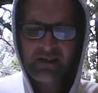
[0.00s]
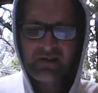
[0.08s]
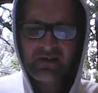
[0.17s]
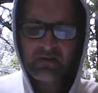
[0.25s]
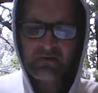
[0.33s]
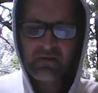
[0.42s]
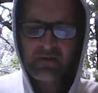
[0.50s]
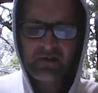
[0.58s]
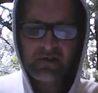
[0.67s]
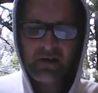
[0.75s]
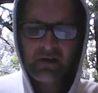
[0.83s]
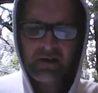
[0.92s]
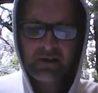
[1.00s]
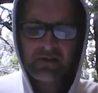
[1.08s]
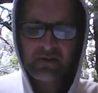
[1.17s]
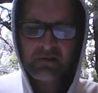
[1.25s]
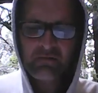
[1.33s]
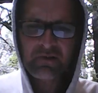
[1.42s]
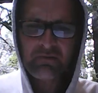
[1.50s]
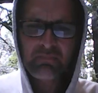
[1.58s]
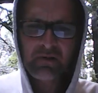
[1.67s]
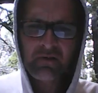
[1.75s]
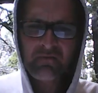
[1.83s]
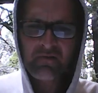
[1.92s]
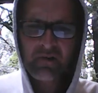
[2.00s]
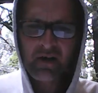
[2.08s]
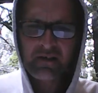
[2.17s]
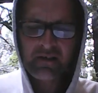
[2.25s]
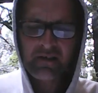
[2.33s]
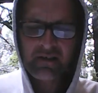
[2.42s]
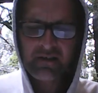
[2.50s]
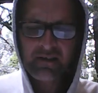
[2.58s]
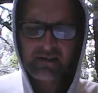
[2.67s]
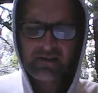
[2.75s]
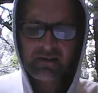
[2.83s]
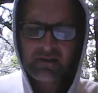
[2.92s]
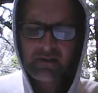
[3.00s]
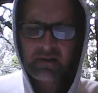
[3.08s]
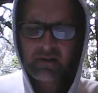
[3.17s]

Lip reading: Scrooge character was a beautiful idea that's,